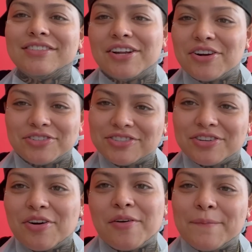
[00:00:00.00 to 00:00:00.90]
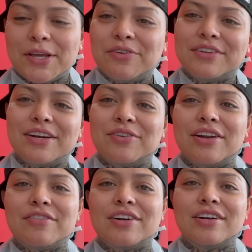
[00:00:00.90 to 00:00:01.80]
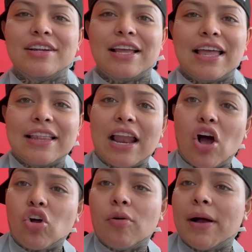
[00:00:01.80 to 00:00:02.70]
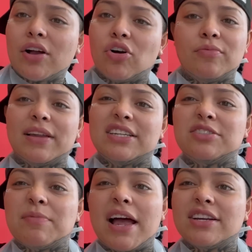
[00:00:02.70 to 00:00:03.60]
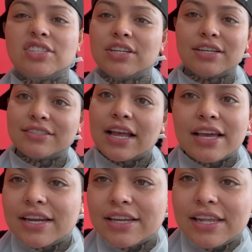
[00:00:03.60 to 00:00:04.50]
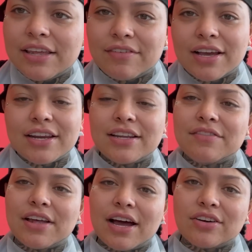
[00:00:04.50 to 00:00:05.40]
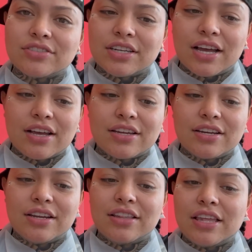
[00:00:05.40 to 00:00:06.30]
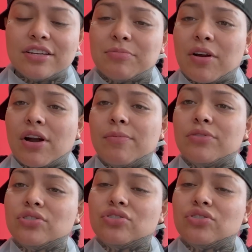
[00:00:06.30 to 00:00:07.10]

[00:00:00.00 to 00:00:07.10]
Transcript: and then I would just go and be over there, whatever. And then I'll go back home, like, smash. Because I couldn't leave. I couldn't leave the house. Like, I couldn't, nothing. Because my grandpa was